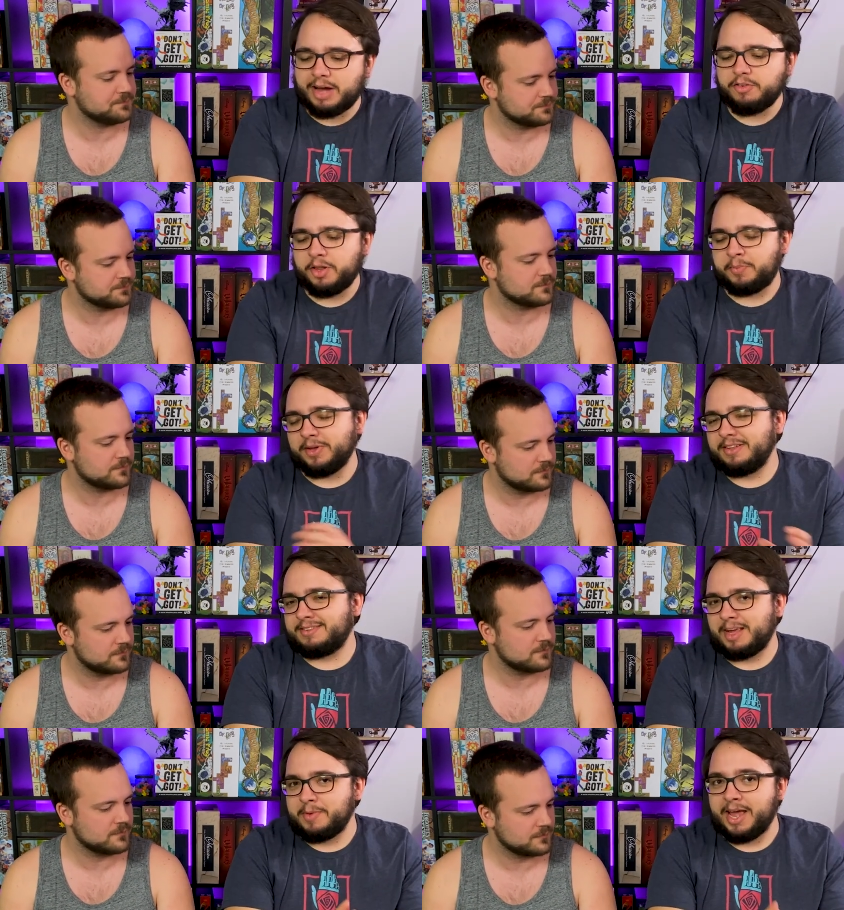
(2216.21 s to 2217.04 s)
Speaker 1: I've only played
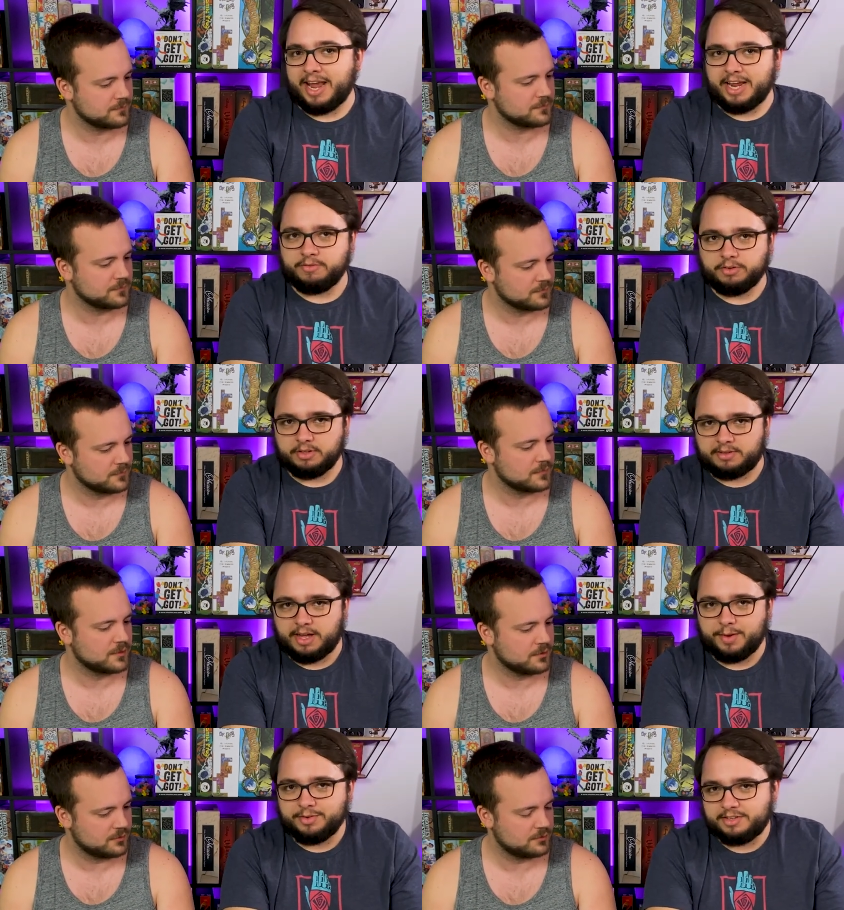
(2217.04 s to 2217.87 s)
this game a handful of
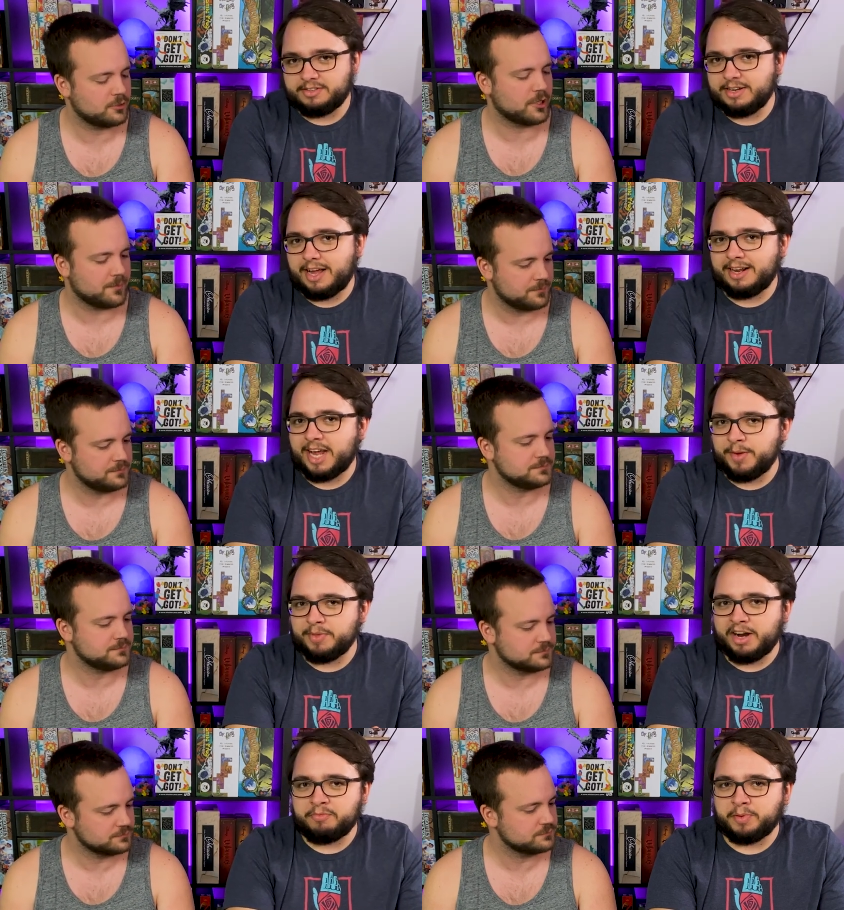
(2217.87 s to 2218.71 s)
times. It's okay. not a game
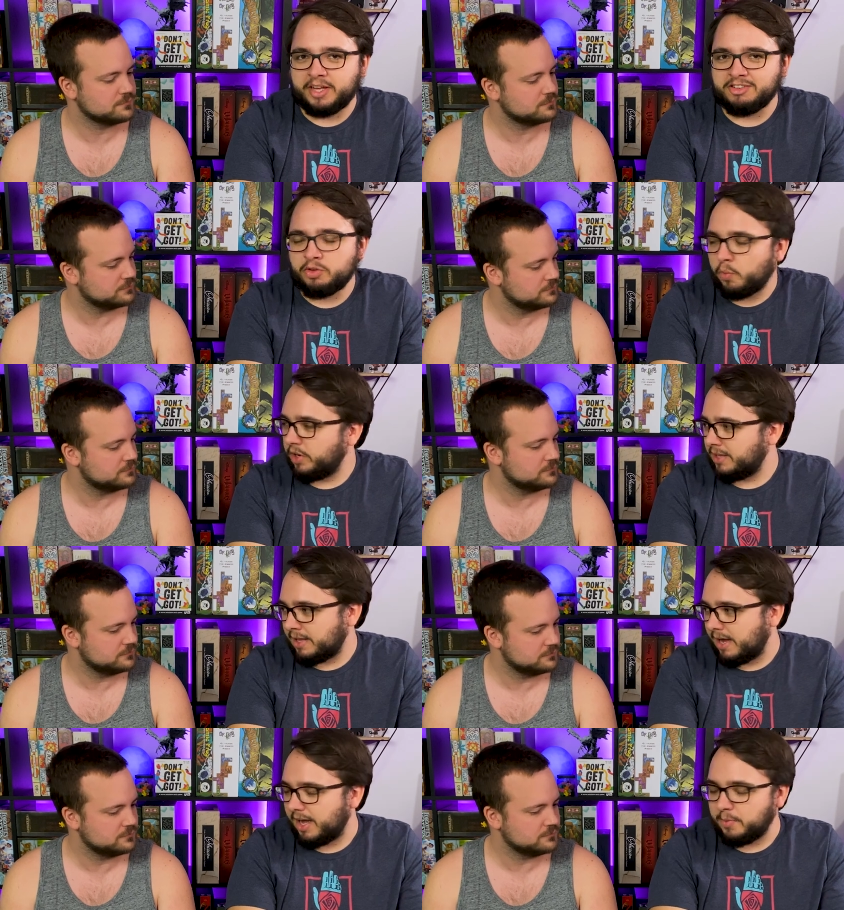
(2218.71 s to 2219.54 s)
that I've played twenty
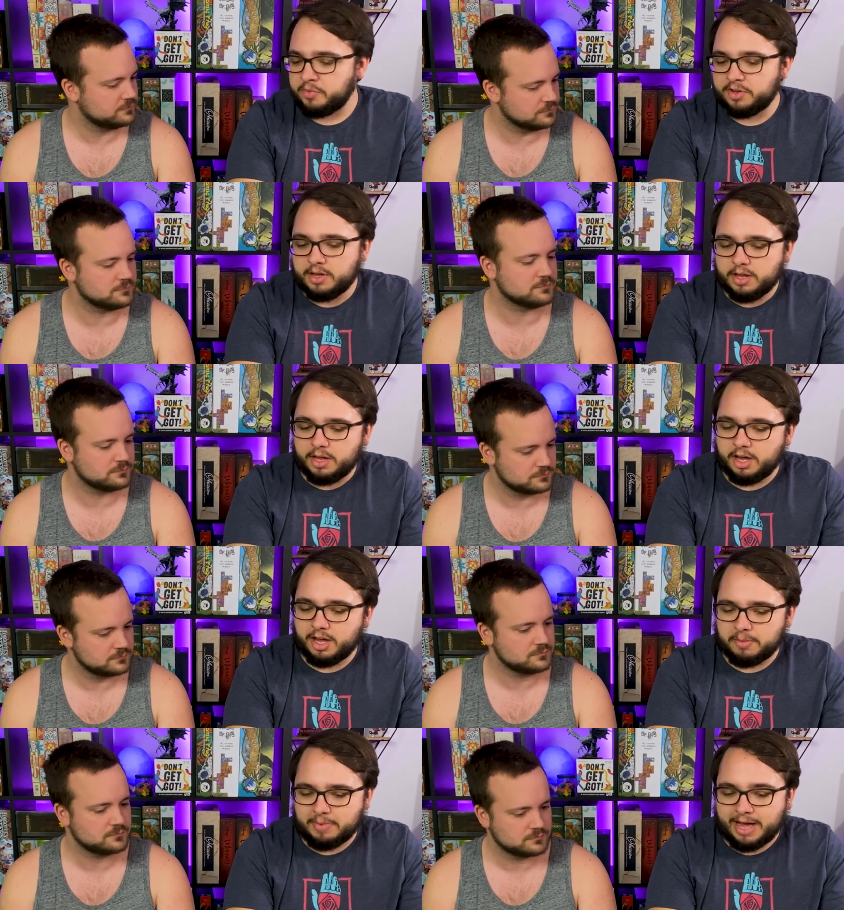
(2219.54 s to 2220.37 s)
times. Mm-hmm.
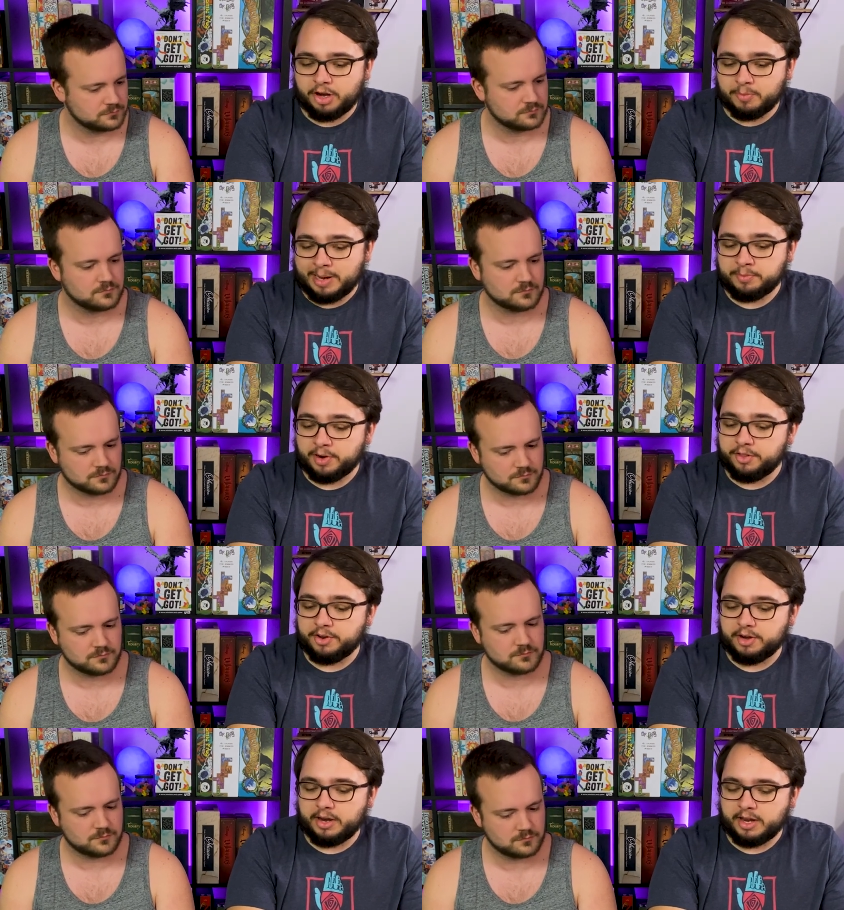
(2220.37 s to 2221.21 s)
Um, I know my
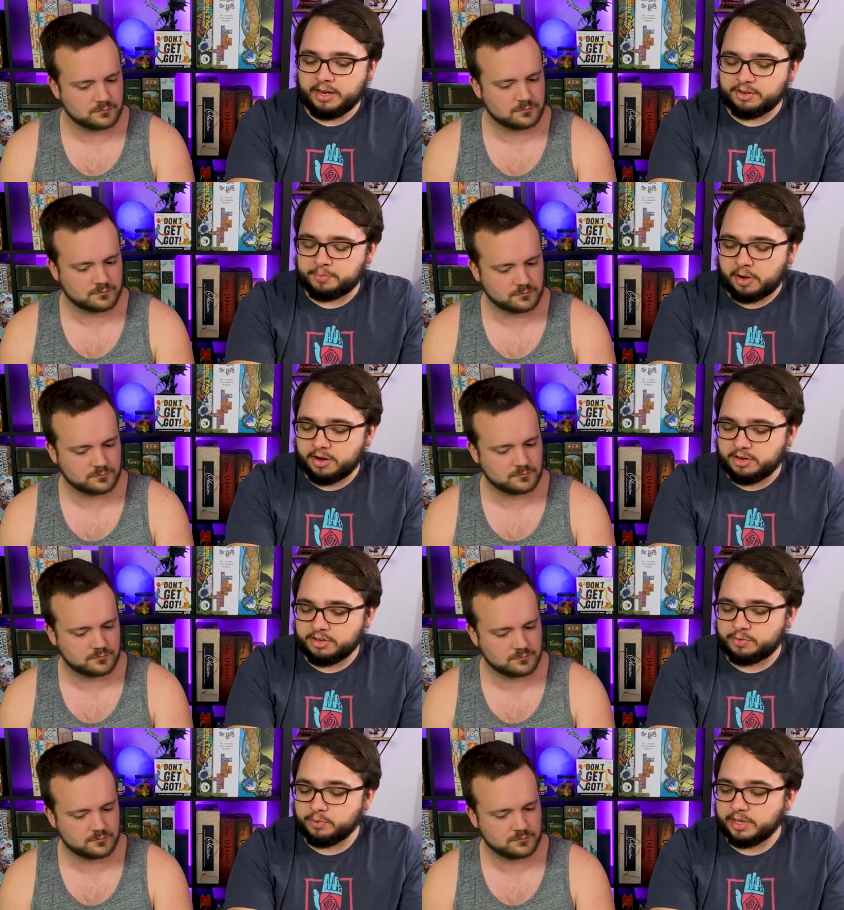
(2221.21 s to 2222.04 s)
brother and his
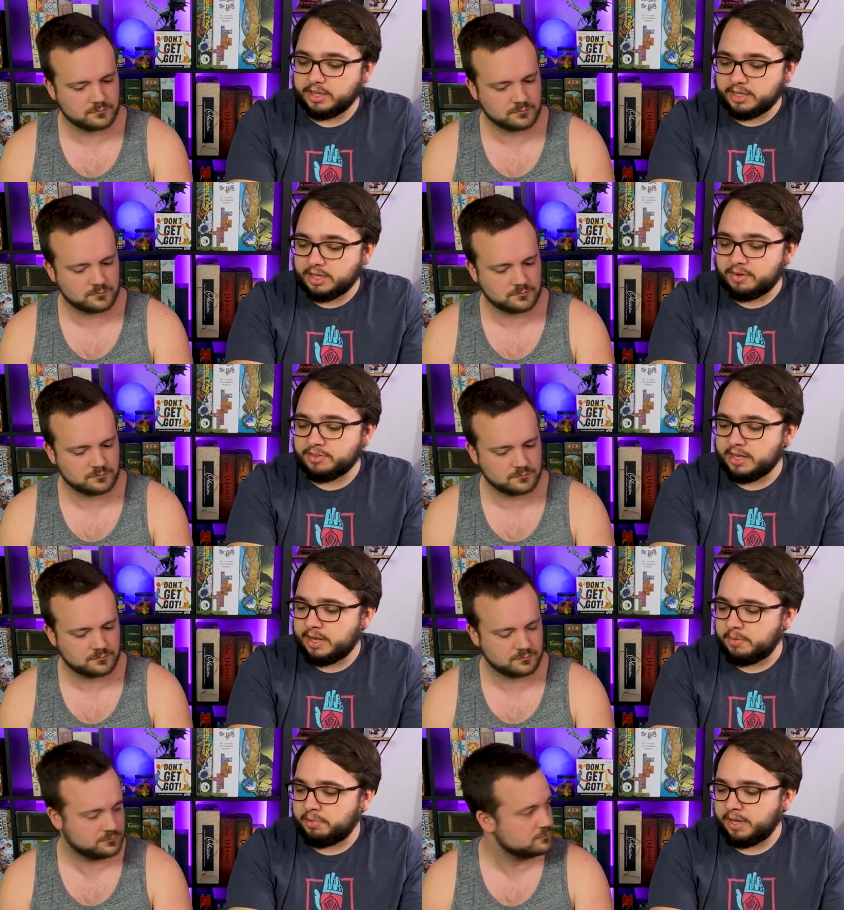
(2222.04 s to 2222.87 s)
partners really loved
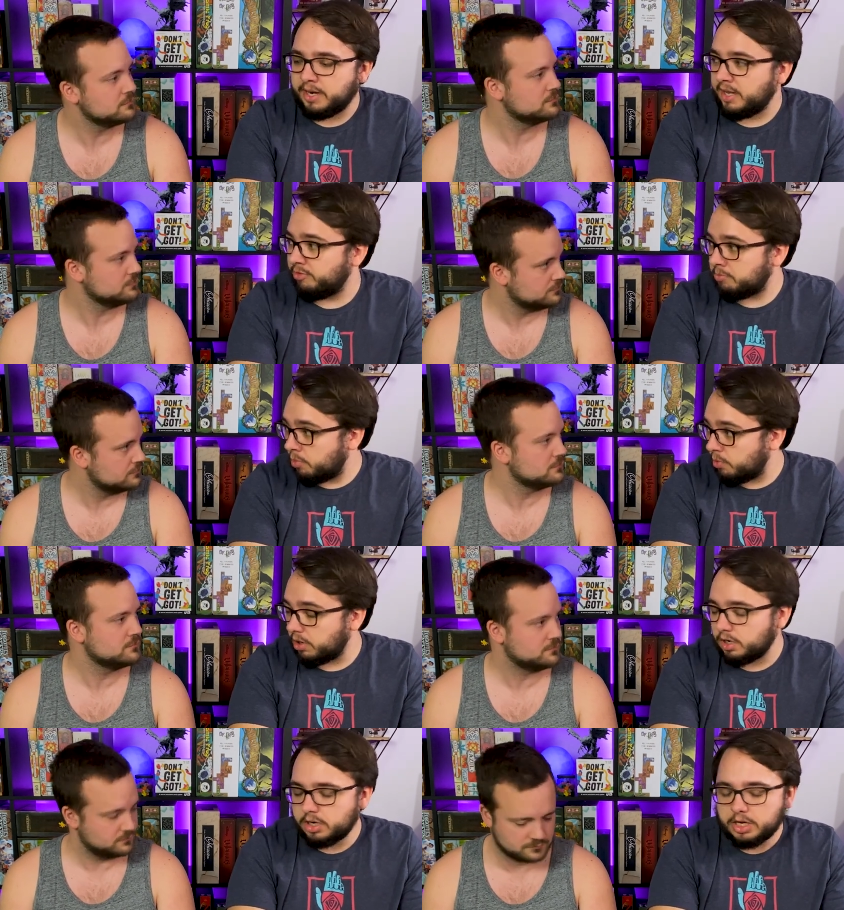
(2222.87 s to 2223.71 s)
it and played it even
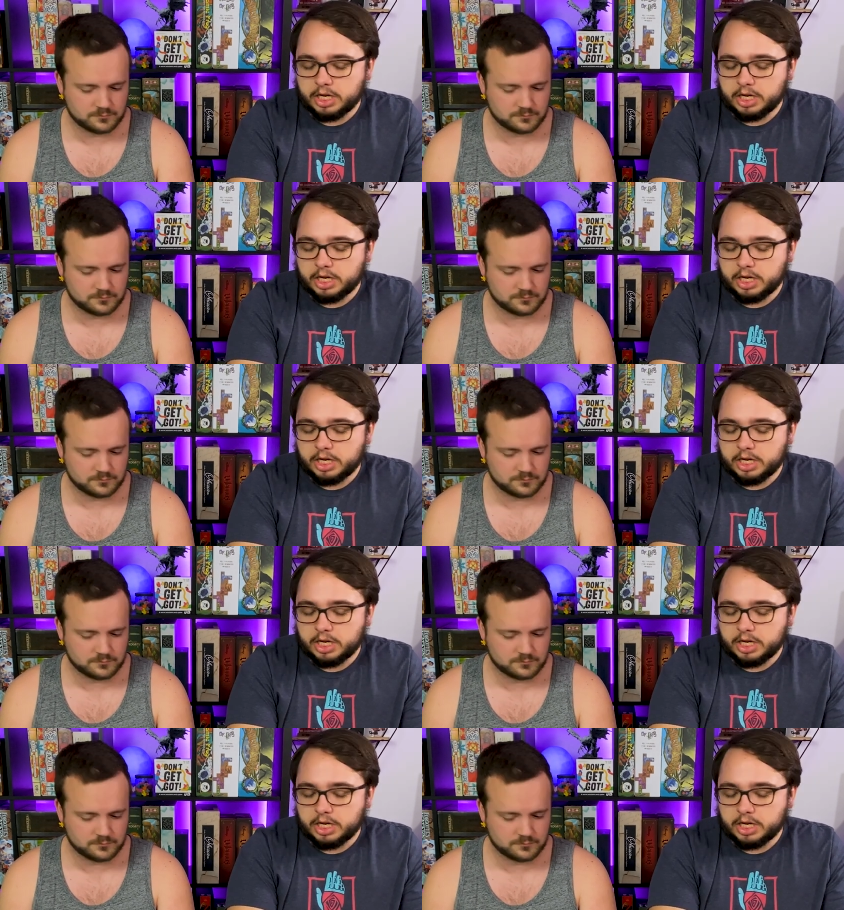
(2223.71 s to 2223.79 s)
more.